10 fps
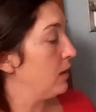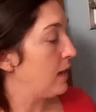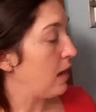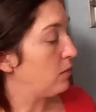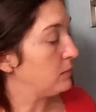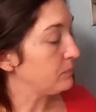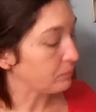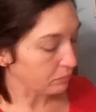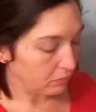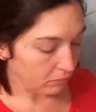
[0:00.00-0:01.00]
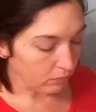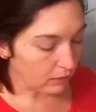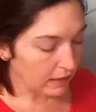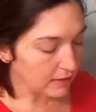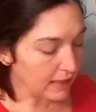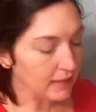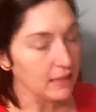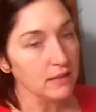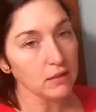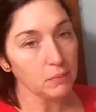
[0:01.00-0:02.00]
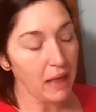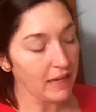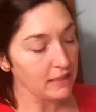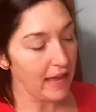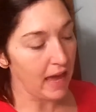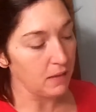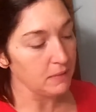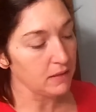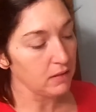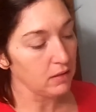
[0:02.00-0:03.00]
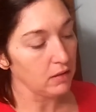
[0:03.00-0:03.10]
Now, it's got these little black tabs,